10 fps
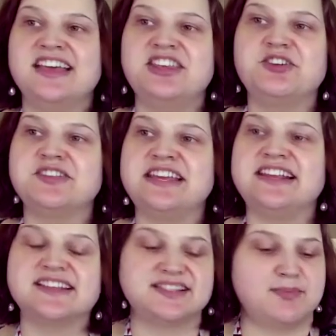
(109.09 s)
you'll
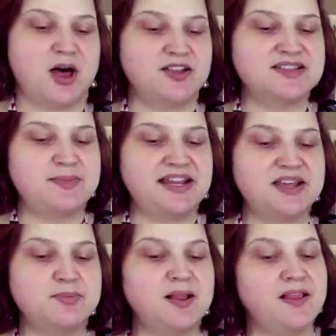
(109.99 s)
need a small to
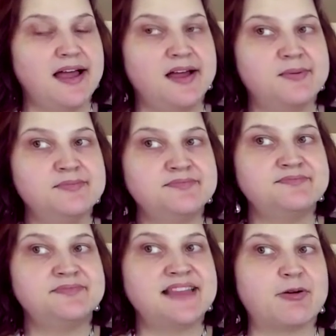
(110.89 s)
medium plum
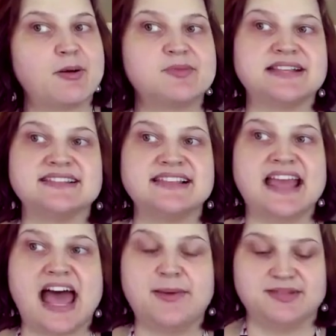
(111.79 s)
that represents the
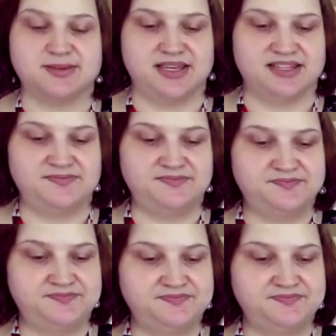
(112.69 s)
abdomen.